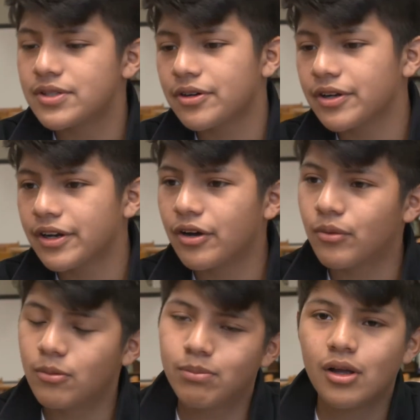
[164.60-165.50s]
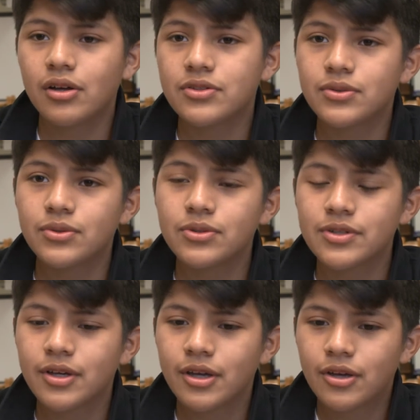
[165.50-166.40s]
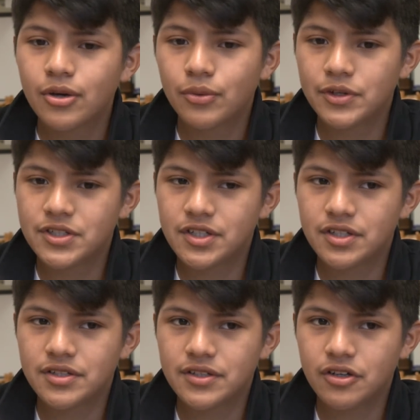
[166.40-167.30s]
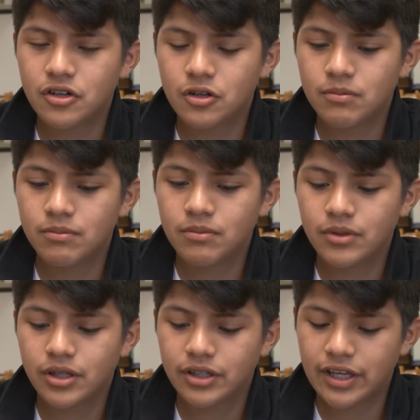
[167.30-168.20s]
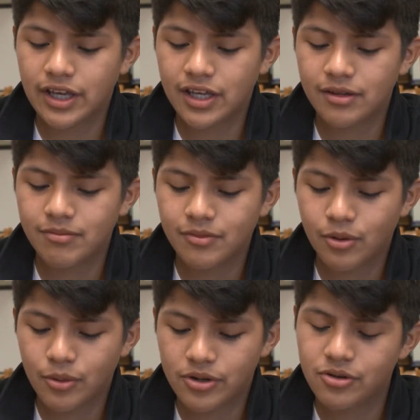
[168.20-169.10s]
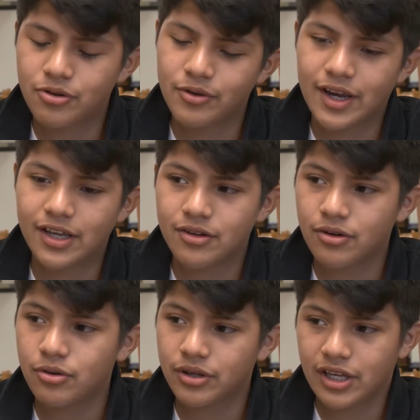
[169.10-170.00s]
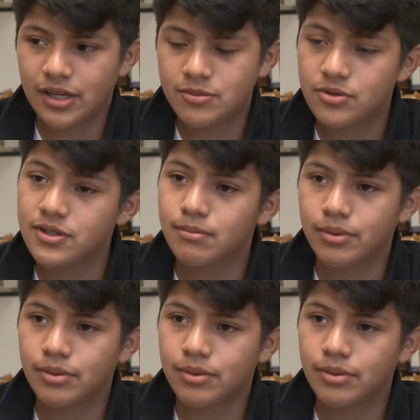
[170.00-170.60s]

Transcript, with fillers: started out with Bloxels, which is um, a game where you create your own games using